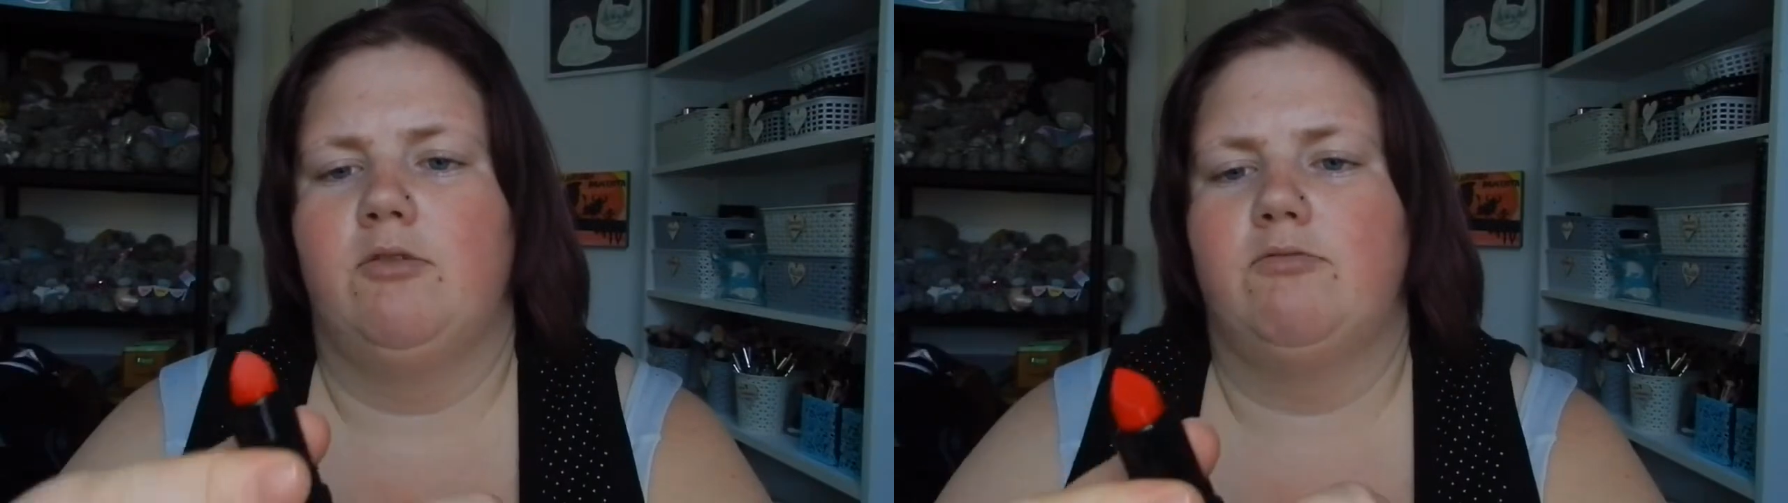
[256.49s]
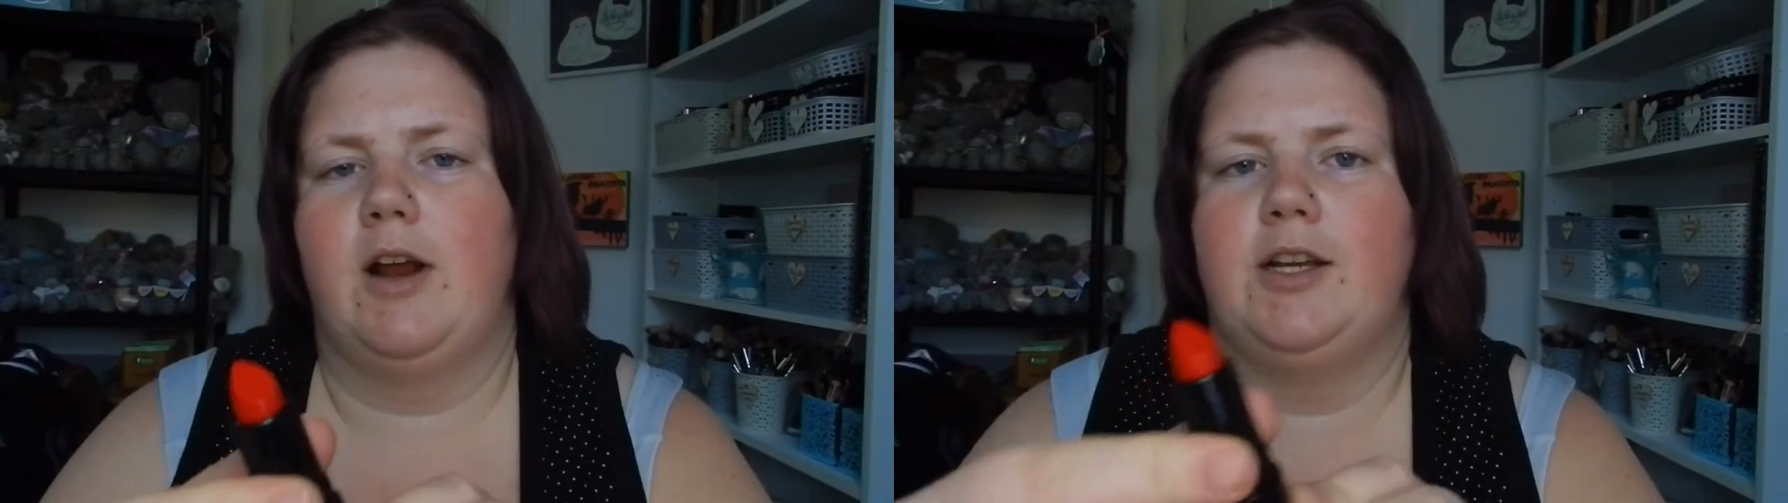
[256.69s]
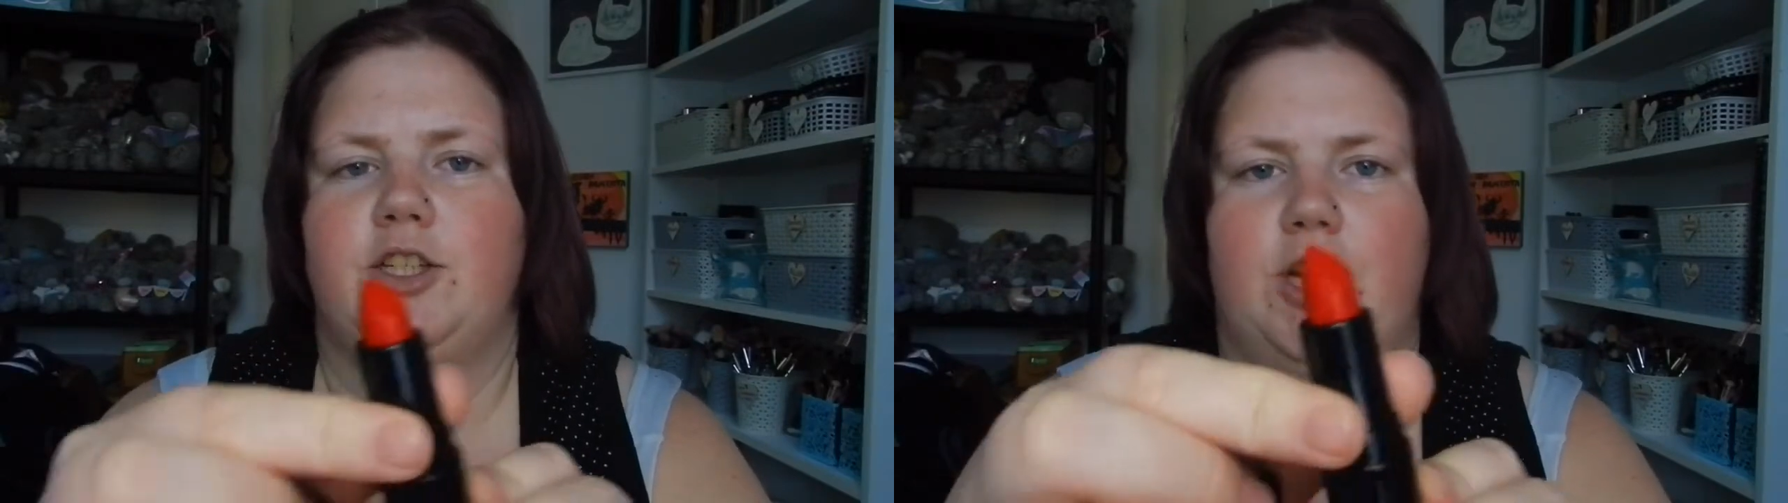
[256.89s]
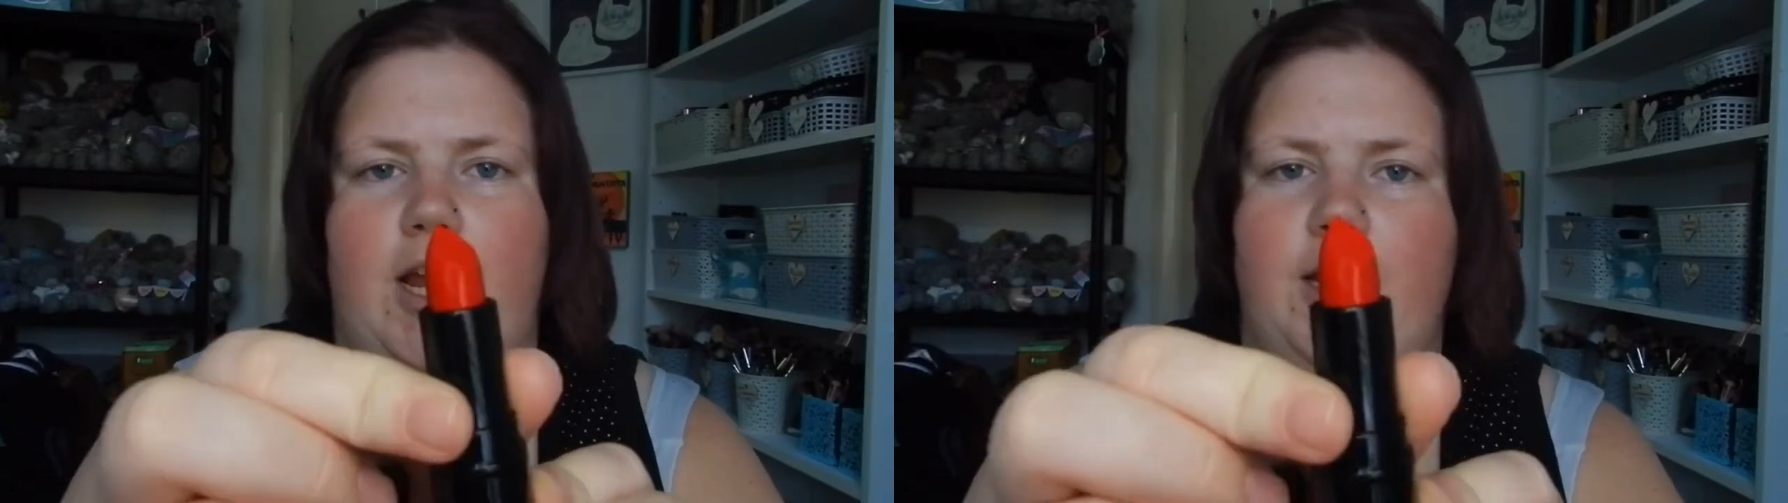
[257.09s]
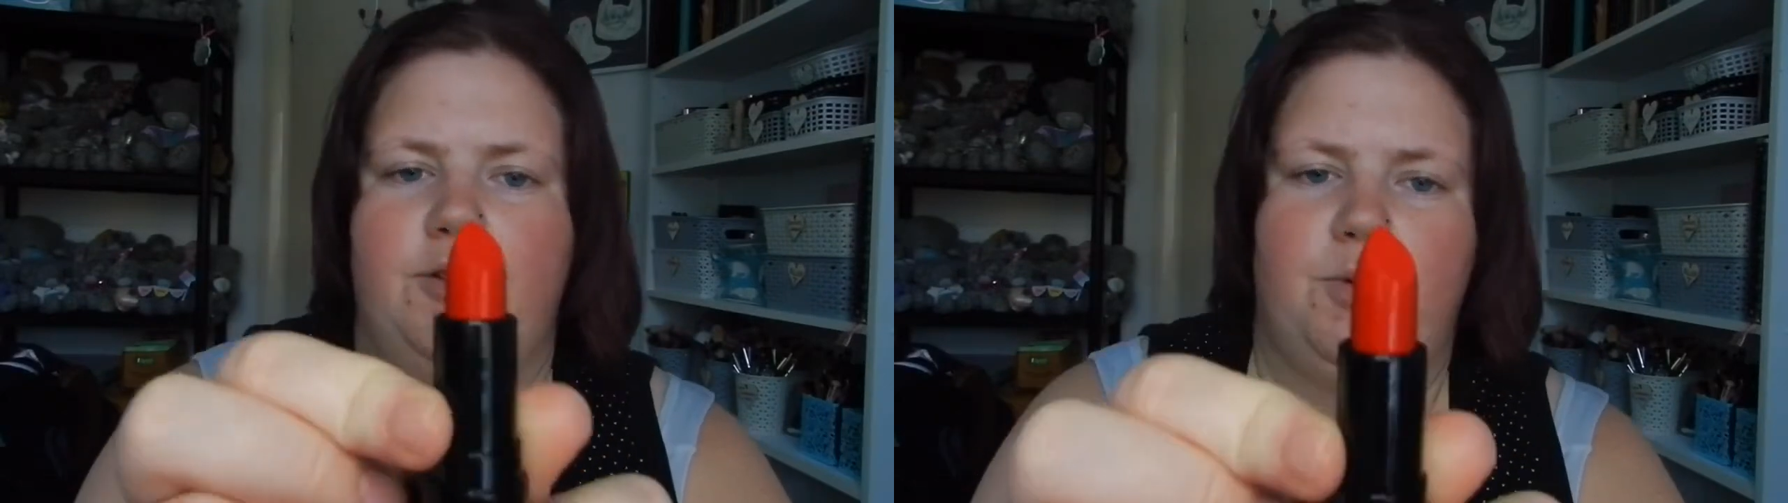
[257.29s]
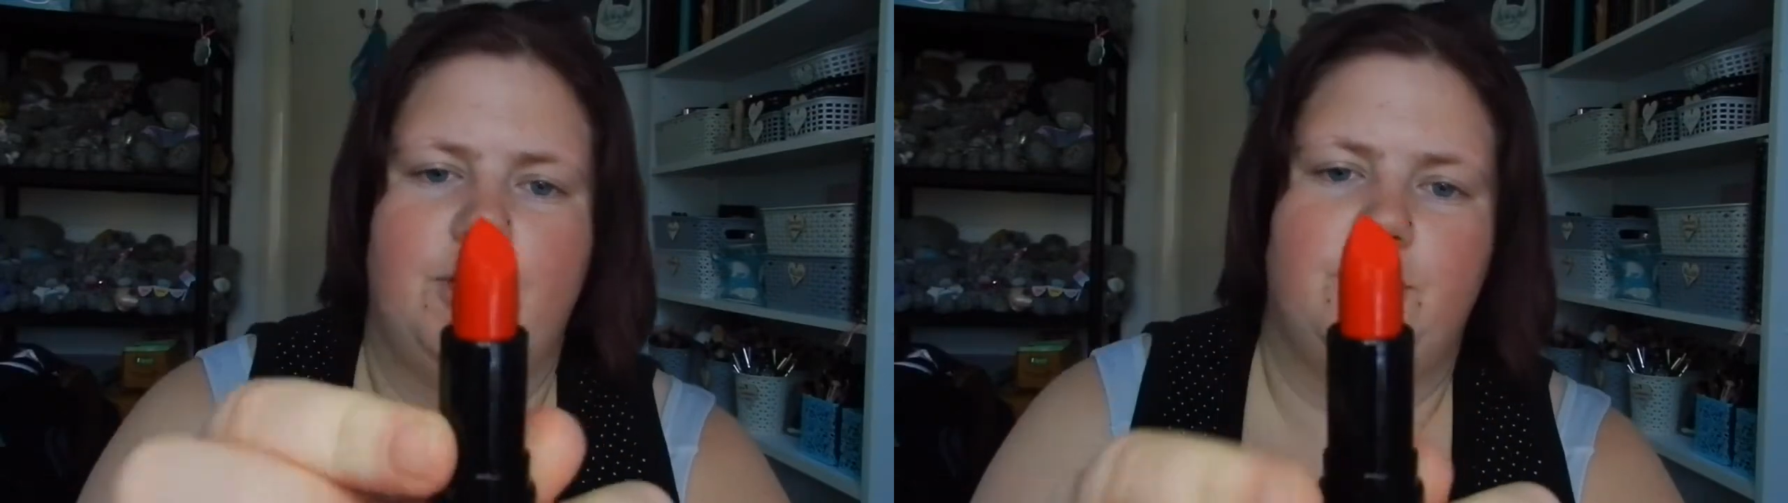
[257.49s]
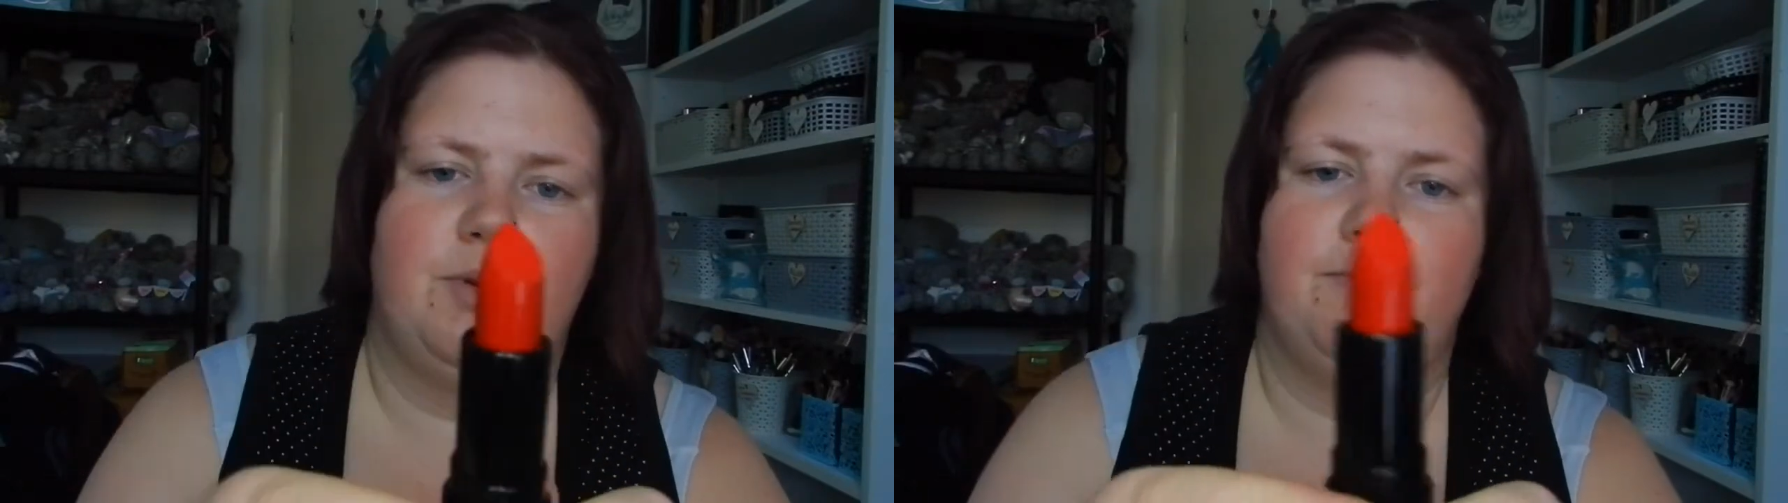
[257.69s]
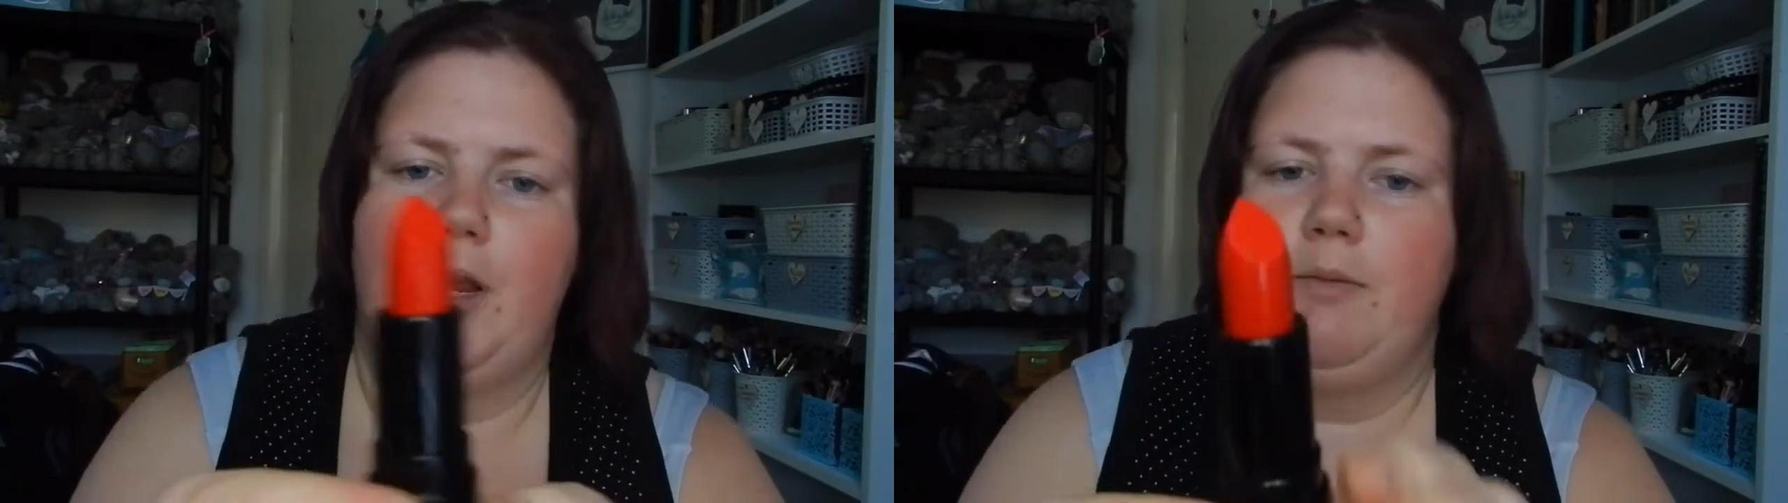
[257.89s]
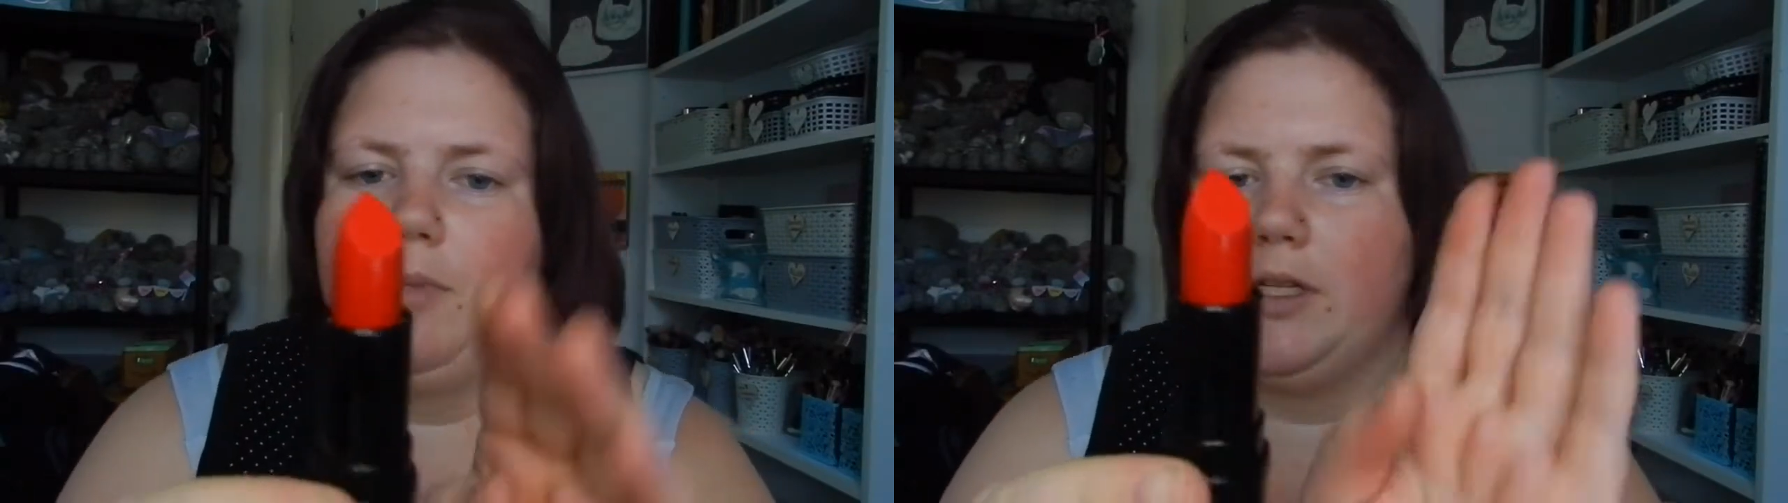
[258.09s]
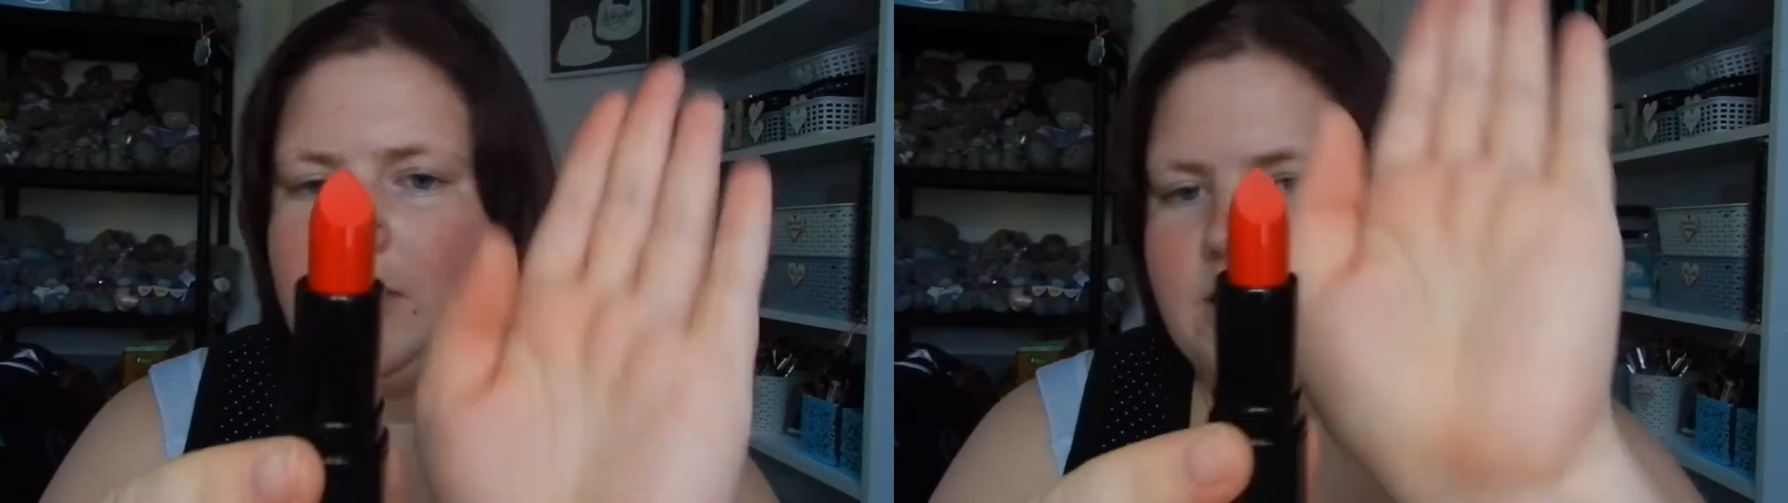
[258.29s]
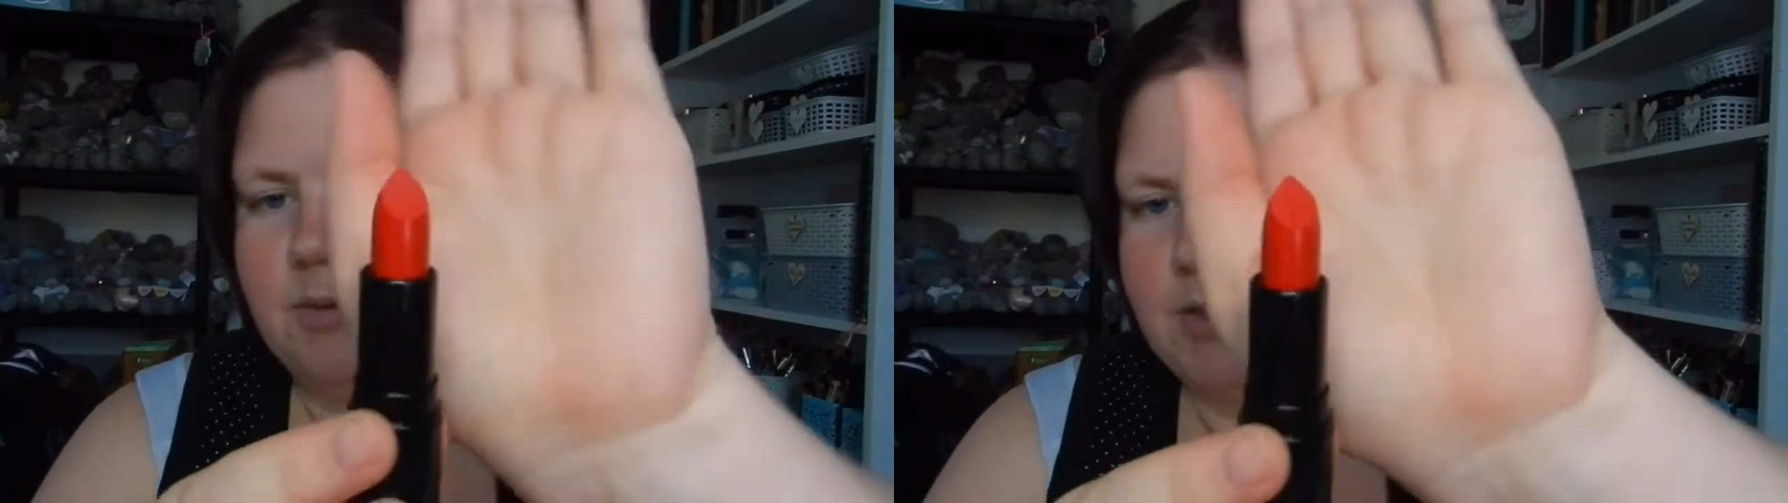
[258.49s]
red shade, which me and my sister were